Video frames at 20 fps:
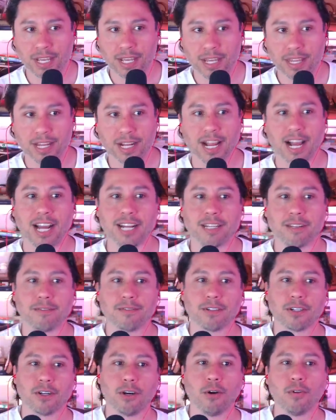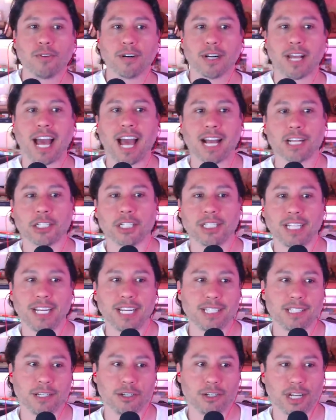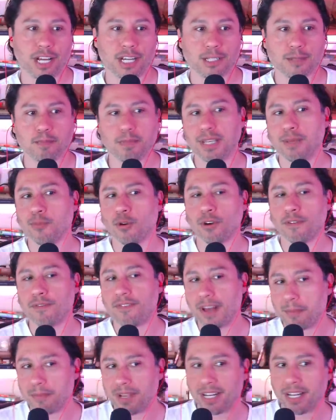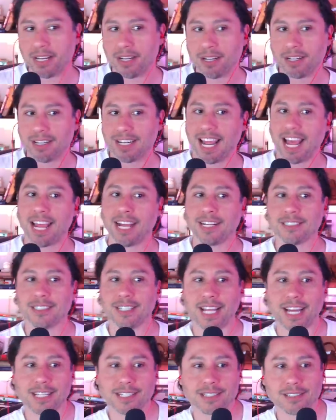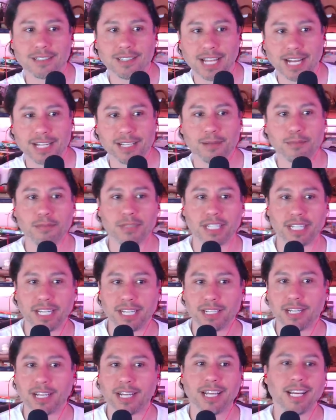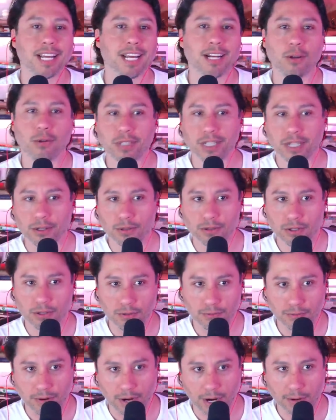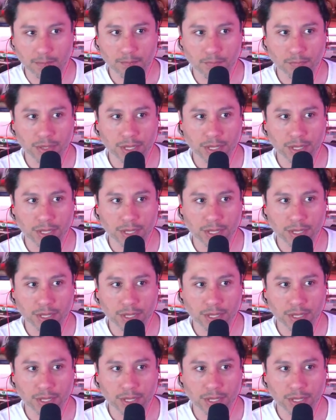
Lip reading: the kind of covert action they suggest, be more feminine, nag less, let him lead, can only go so far.